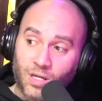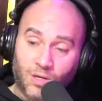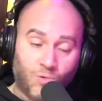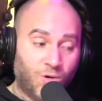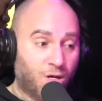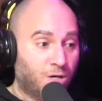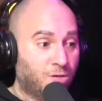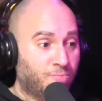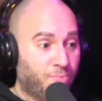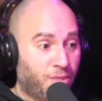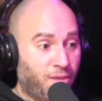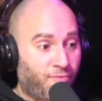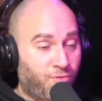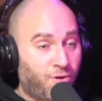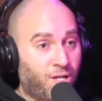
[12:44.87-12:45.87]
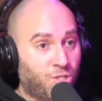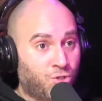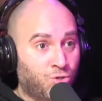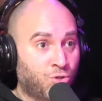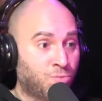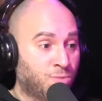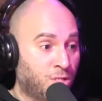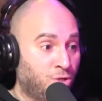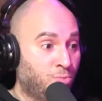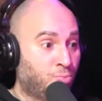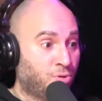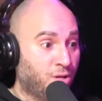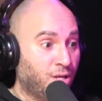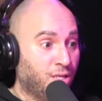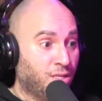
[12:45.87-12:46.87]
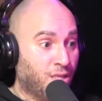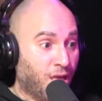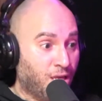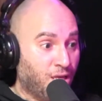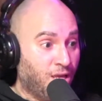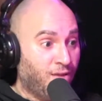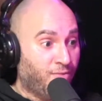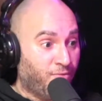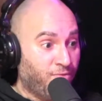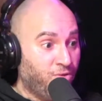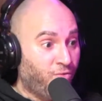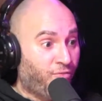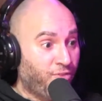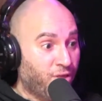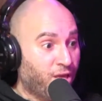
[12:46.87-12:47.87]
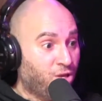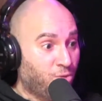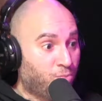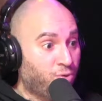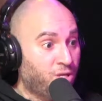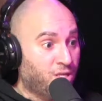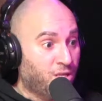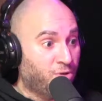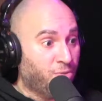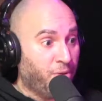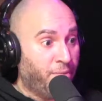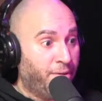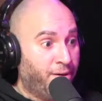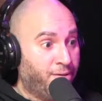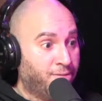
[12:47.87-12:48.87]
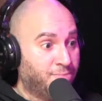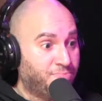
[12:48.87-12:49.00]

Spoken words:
Yeah. Well, if you're on shrooms and you breathe, like if you feel like you breathe a little bit better.